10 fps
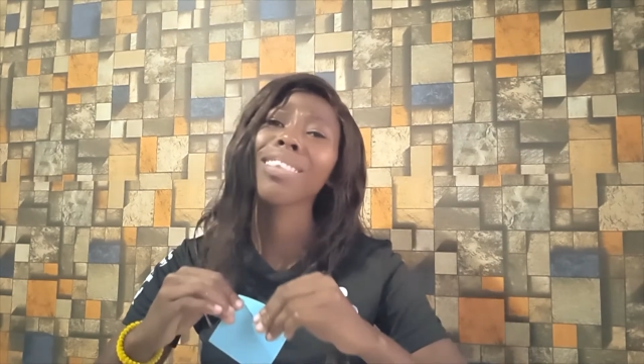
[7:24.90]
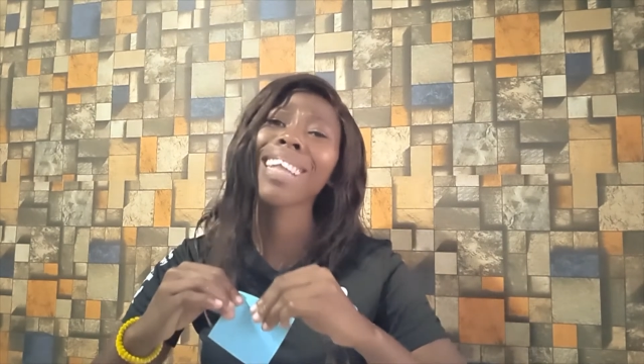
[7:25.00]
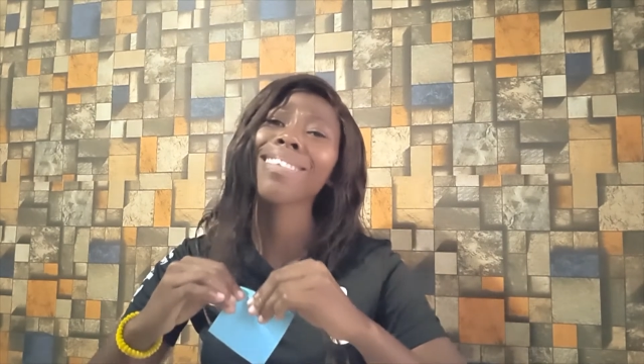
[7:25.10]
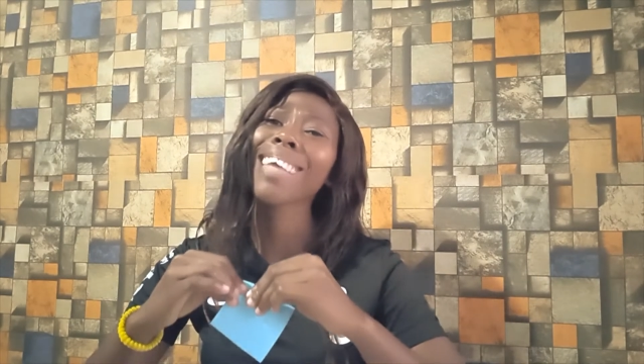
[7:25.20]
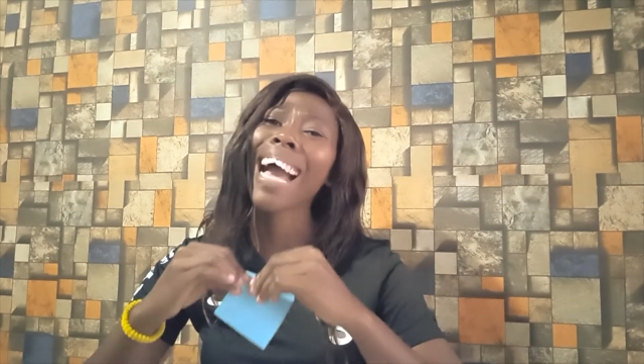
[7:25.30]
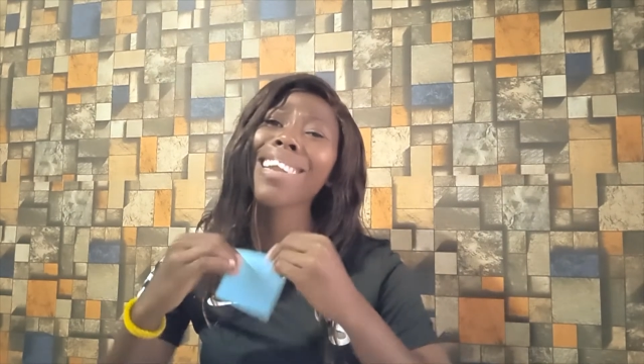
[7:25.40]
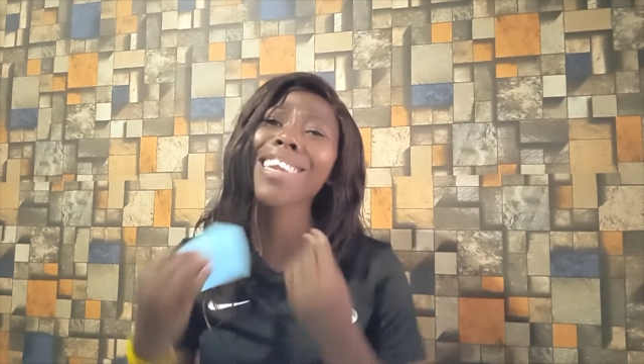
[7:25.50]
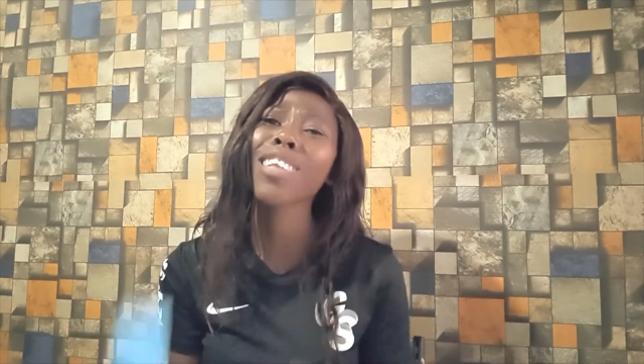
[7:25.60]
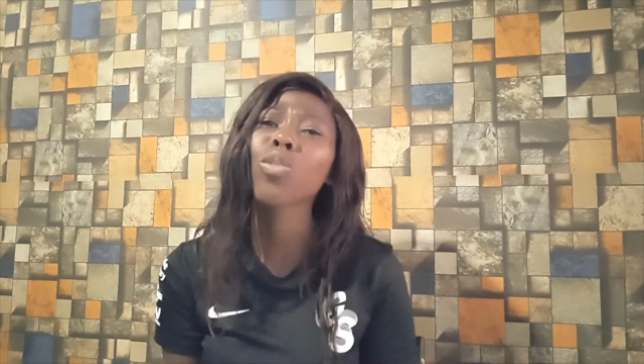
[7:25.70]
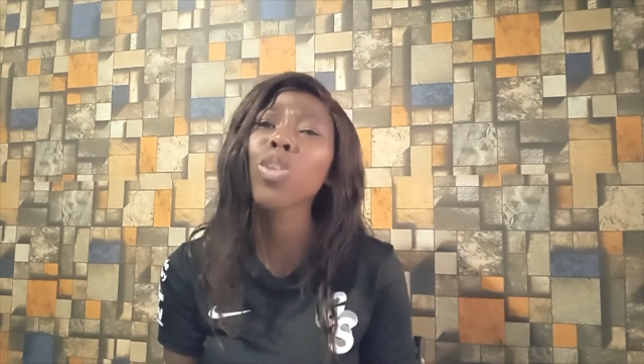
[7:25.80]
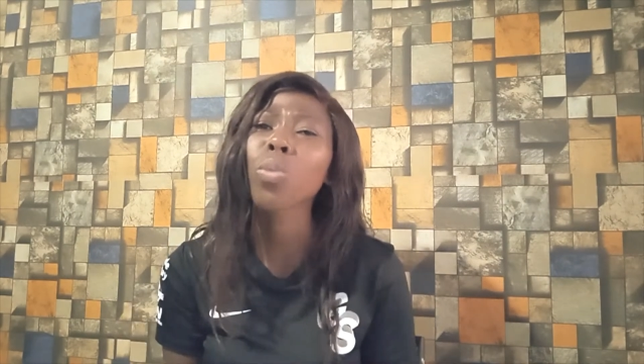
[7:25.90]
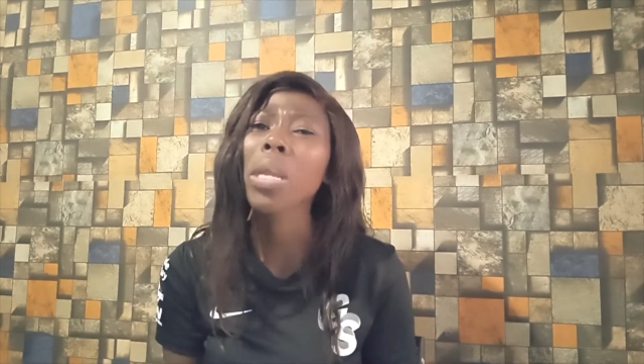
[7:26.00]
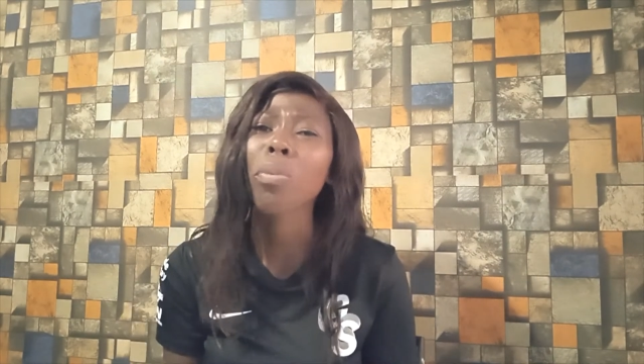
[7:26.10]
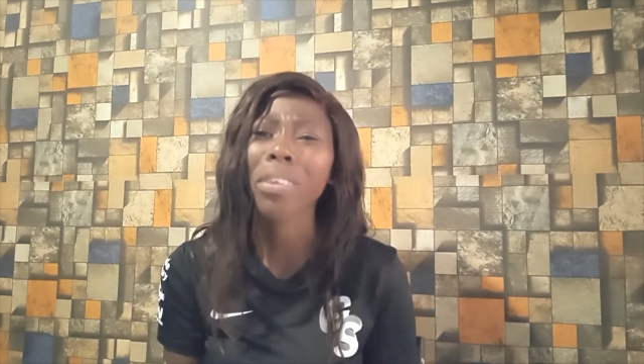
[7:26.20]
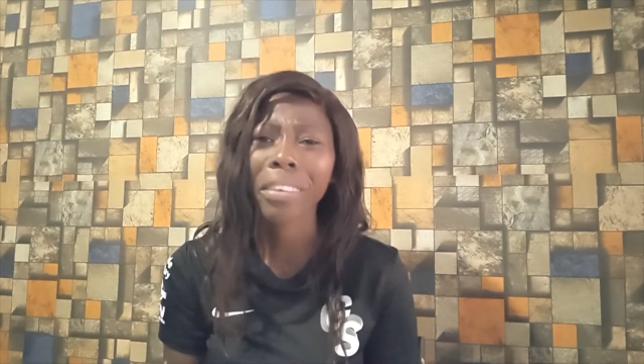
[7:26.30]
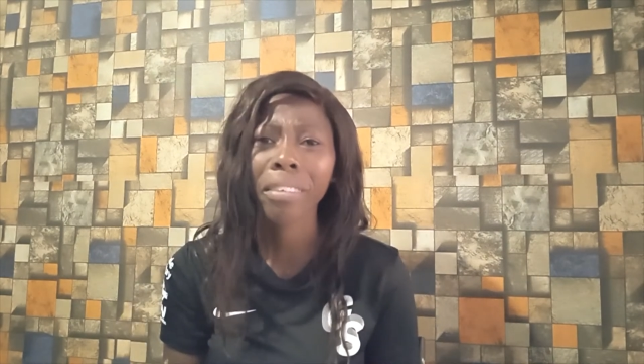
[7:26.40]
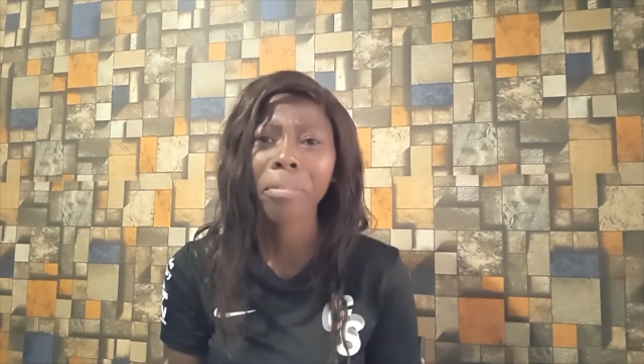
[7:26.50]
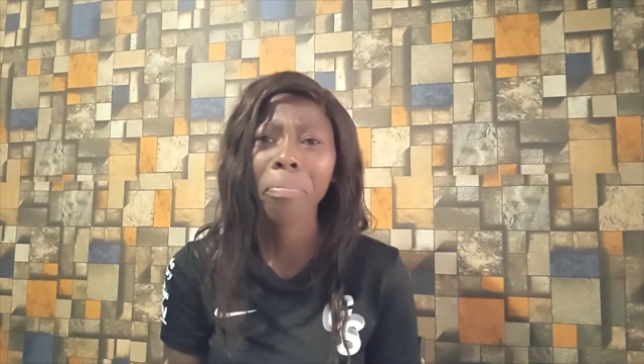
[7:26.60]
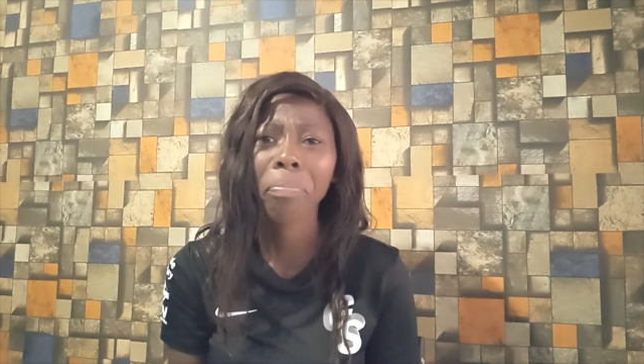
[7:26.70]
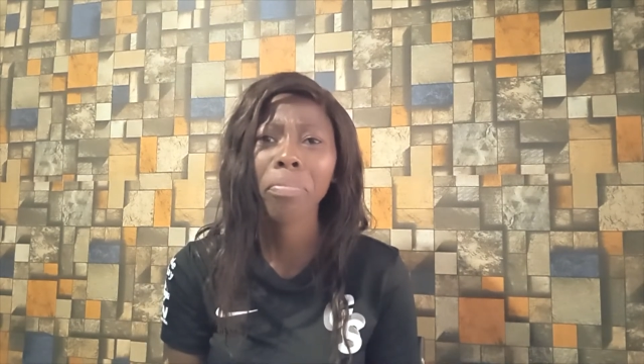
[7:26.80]
doesn't add anything to anybody,
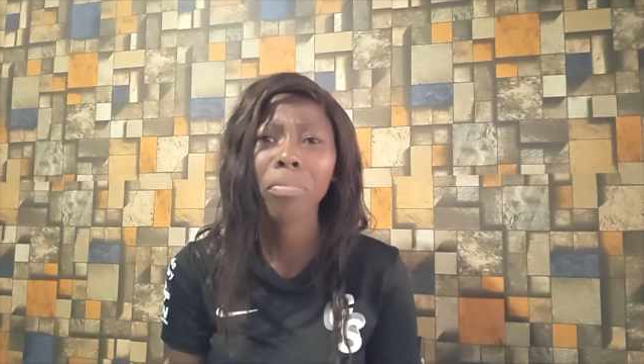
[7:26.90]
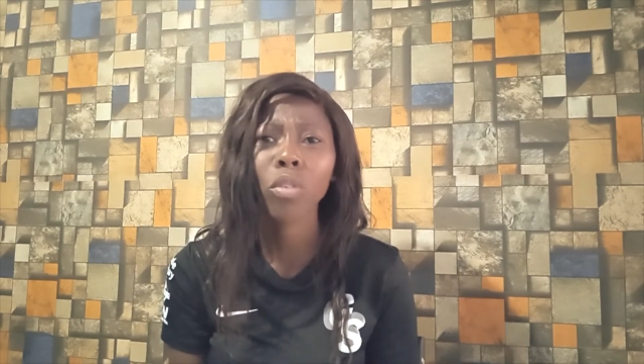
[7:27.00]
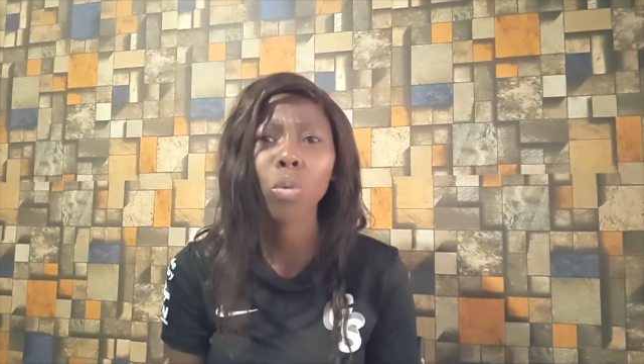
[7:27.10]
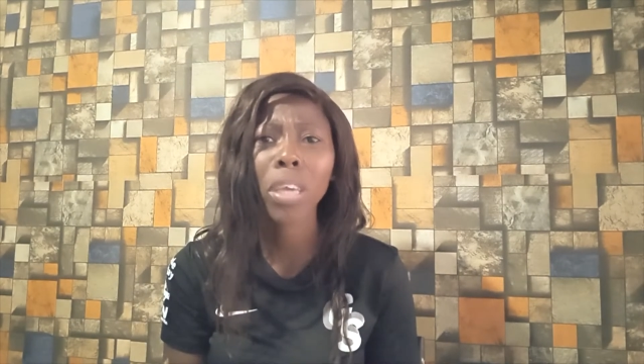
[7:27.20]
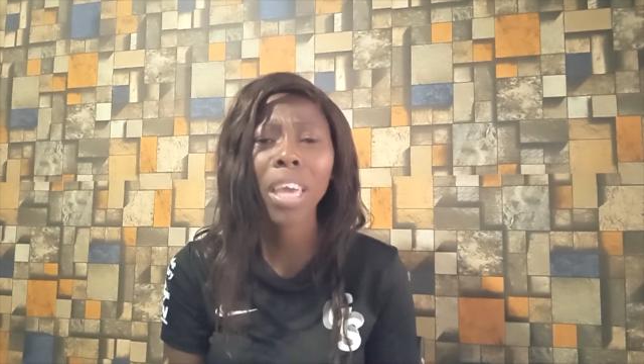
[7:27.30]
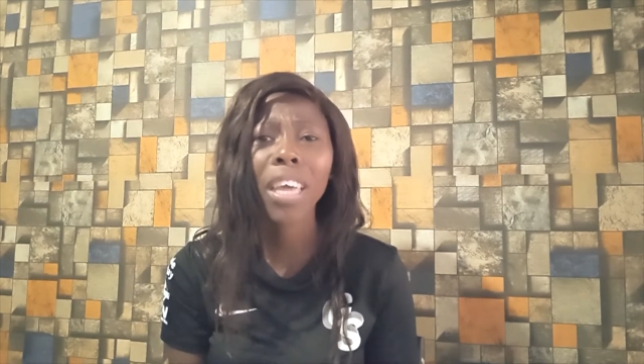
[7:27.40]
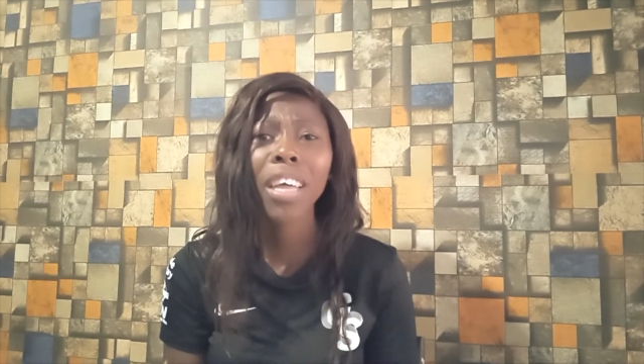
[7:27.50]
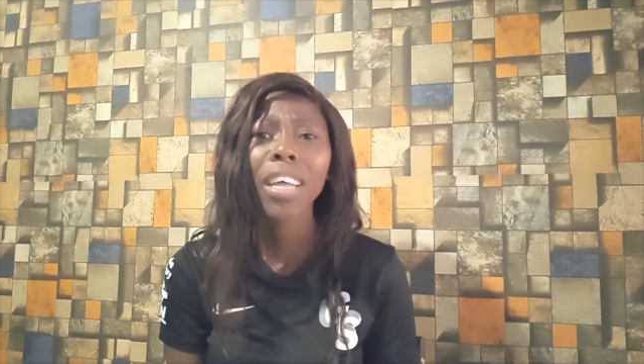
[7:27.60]
okay?